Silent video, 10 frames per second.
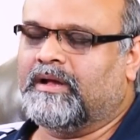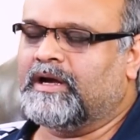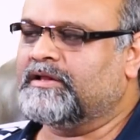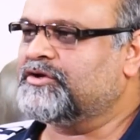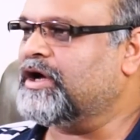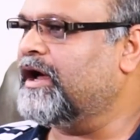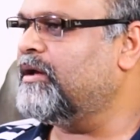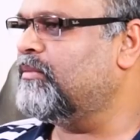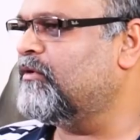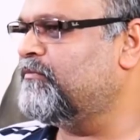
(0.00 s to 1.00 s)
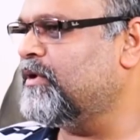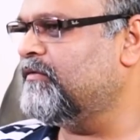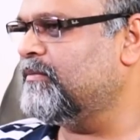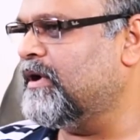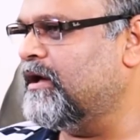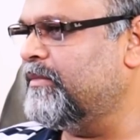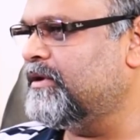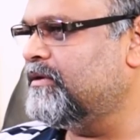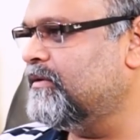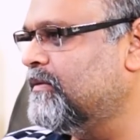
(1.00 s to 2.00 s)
At the time of Prophet Muhammad,